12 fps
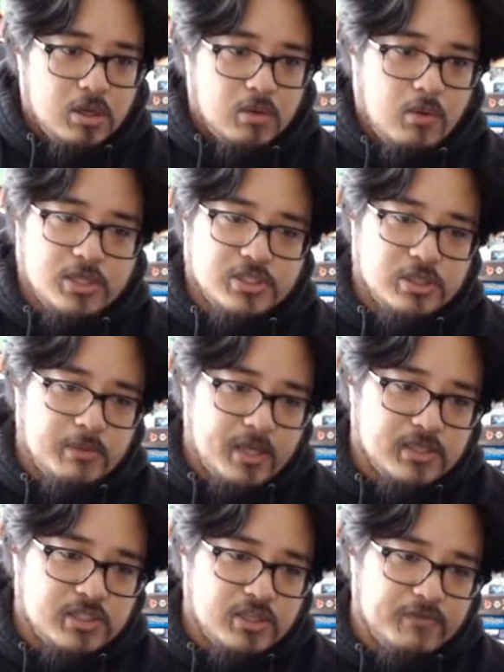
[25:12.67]
Why should a
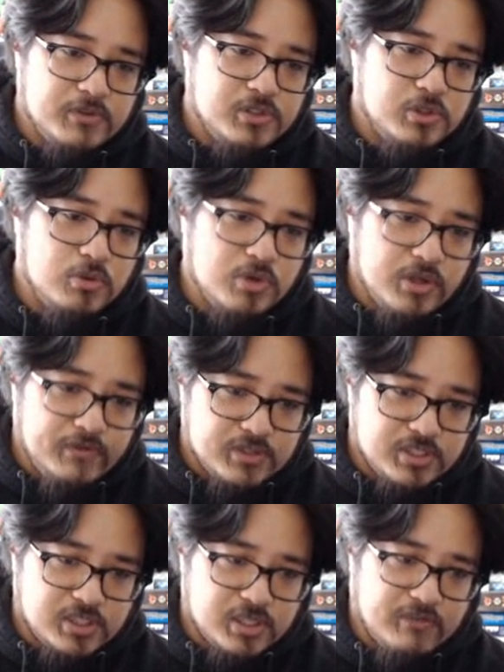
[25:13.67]
man suffer so
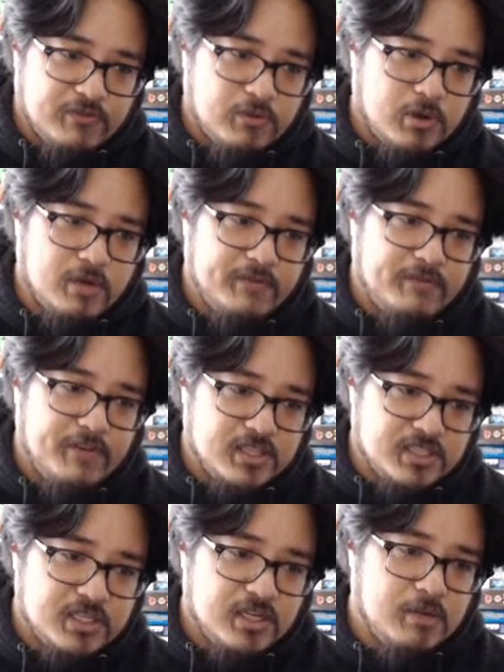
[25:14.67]
grievously for an
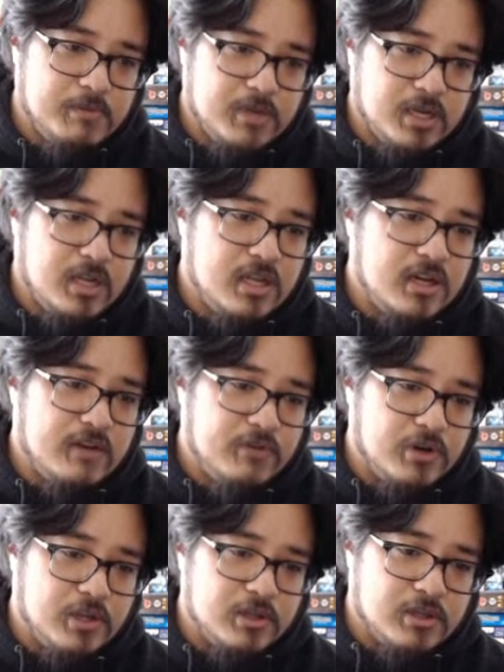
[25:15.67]
offense he had committed
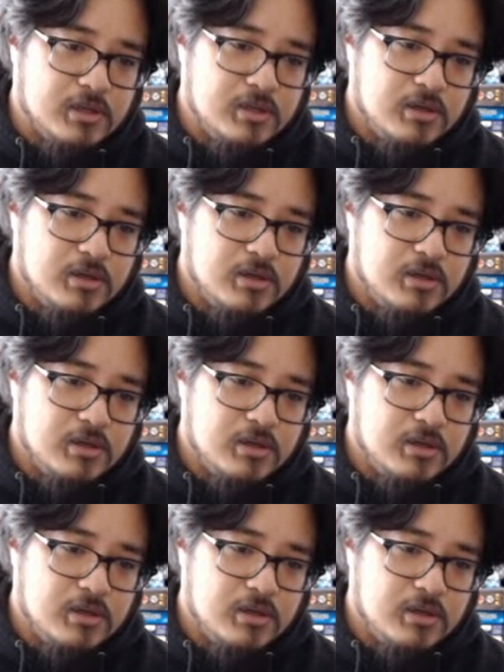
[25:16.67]
inadvertently?